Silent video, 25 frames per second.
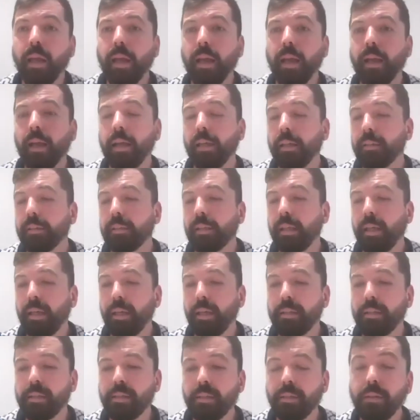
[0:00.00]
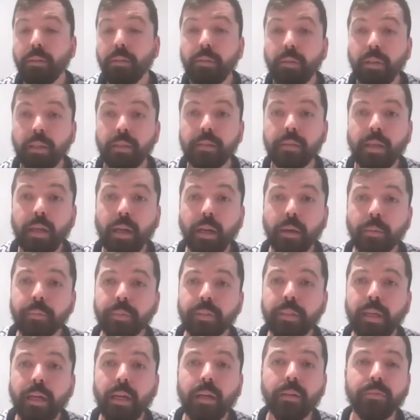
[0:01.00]
And as soon as
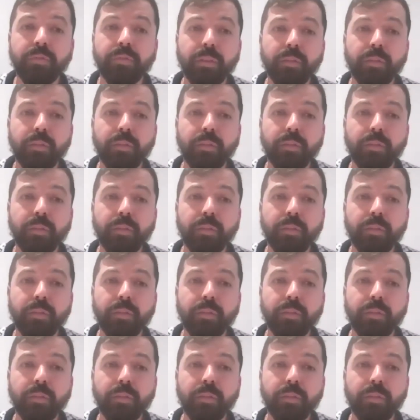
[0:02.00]
I'm there,